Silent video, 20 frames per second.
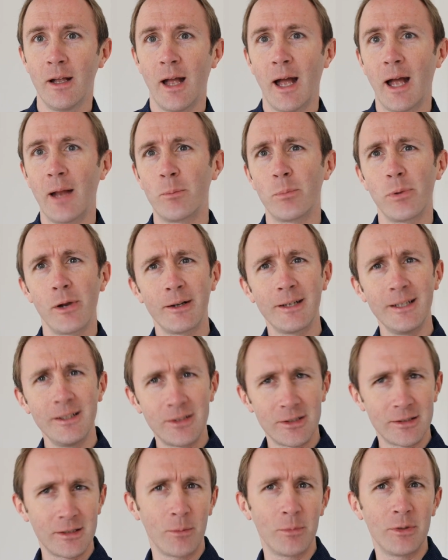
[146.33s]
and plug
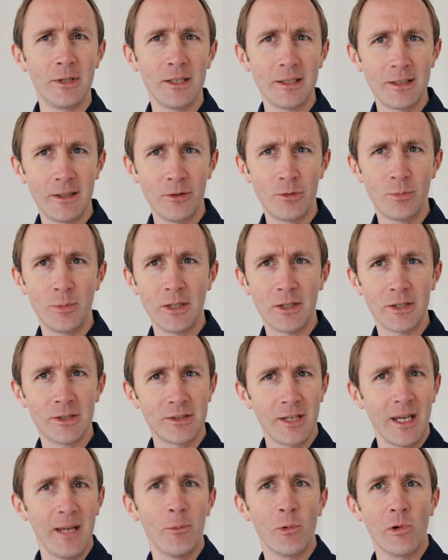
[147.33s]
into something that gives me the
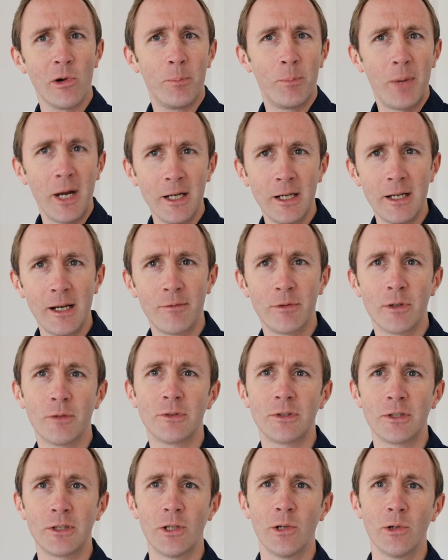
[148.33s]
same or a better level of
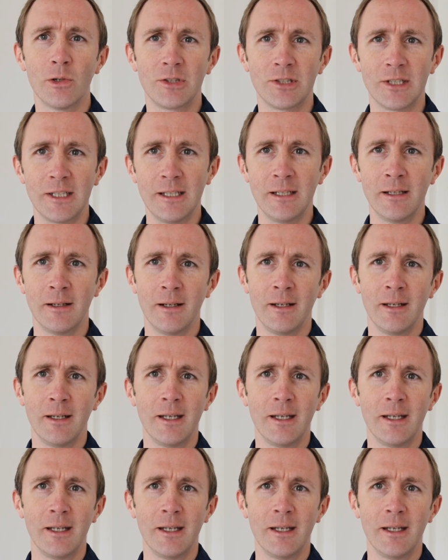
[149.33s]
security